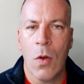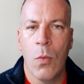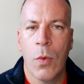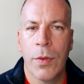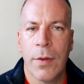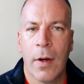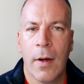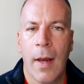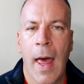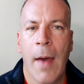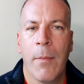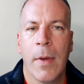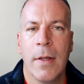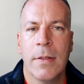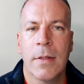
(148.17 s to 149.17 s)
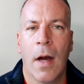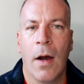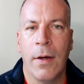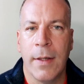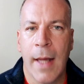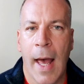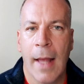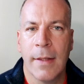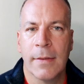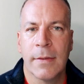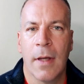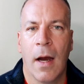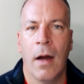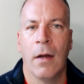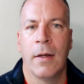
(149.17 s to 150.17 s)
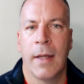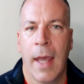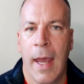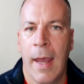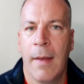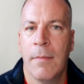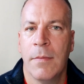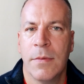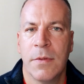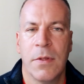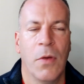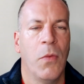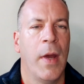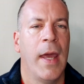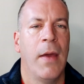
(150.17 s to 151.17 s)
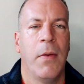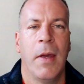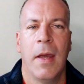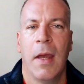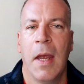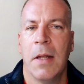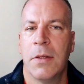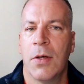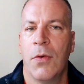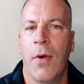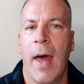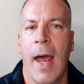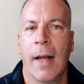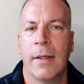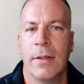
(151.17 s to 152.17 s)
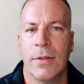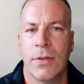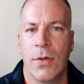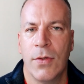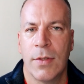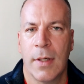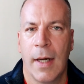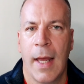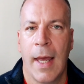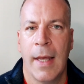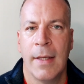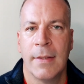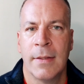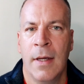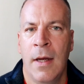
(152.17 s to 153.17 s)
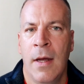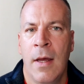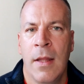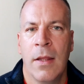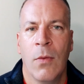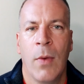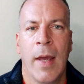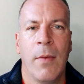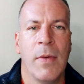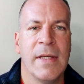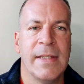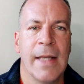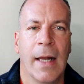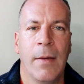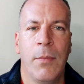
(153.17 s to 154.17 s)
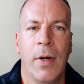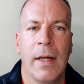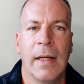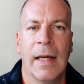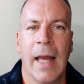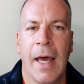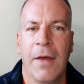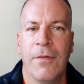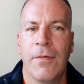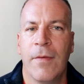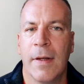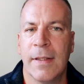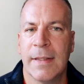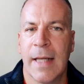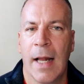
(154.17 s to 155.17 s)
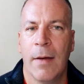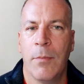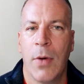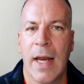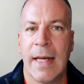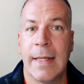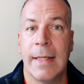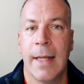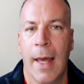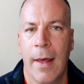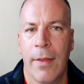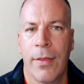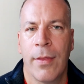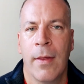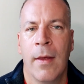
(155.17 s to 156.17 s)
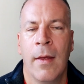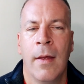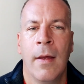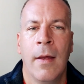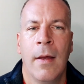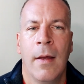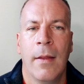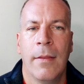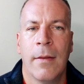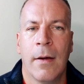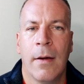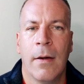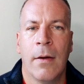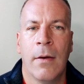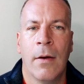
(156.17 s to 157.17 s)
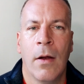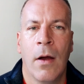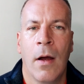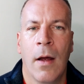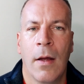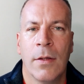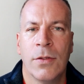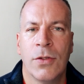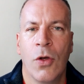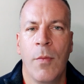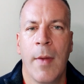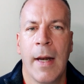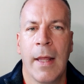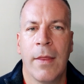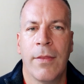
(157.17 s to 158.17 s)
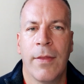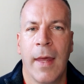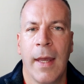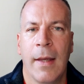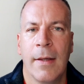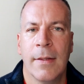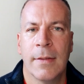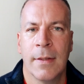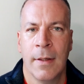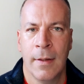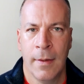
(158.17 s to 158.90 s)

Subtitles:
with our language, our dance, our games, the way we interact and socialize, the way we celebrate life and celebrate death, there are so many things